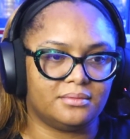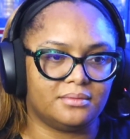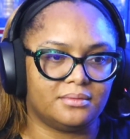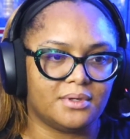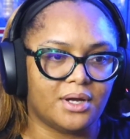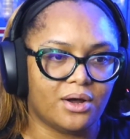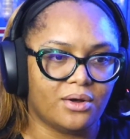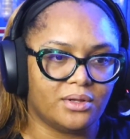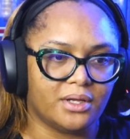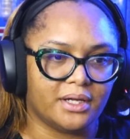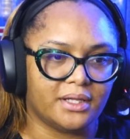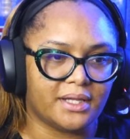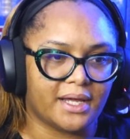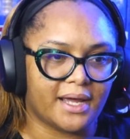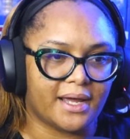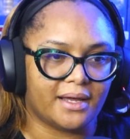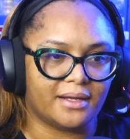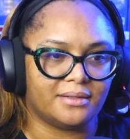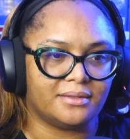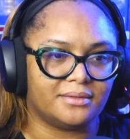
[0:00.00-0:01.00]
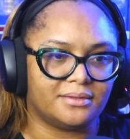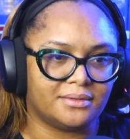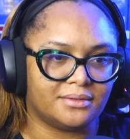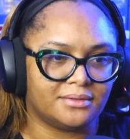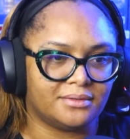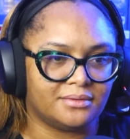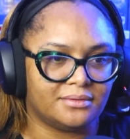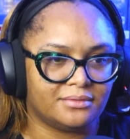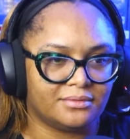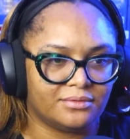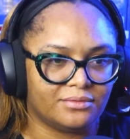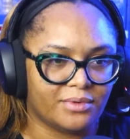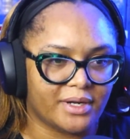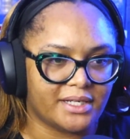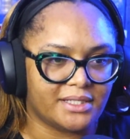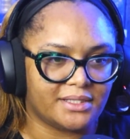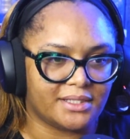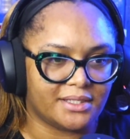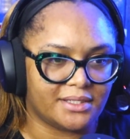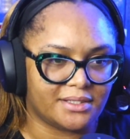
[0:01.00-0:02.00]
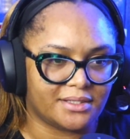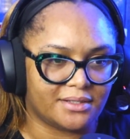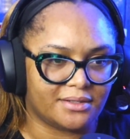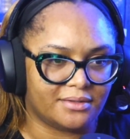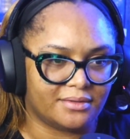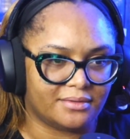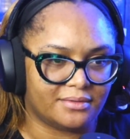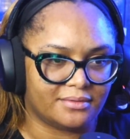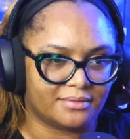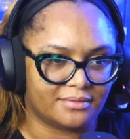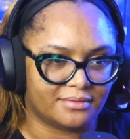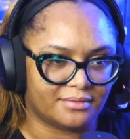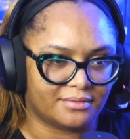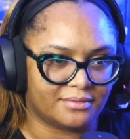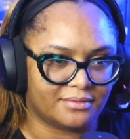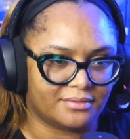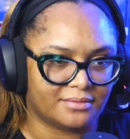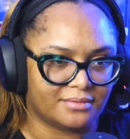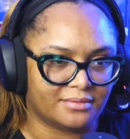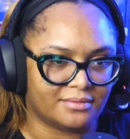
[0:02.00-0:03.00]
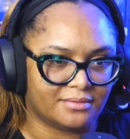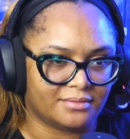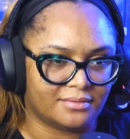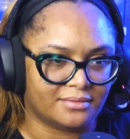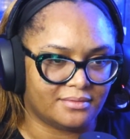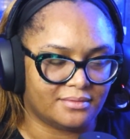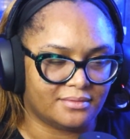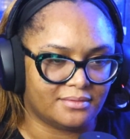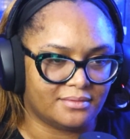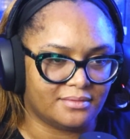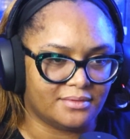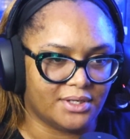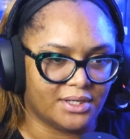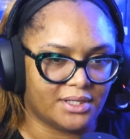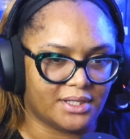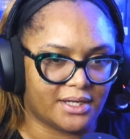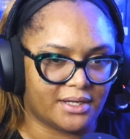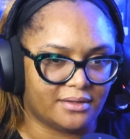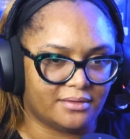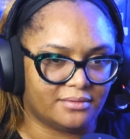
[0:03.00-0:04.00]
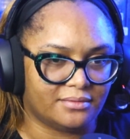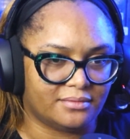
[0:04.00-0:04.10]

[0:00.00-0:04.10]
Oh, look at that. Racist. Look at that.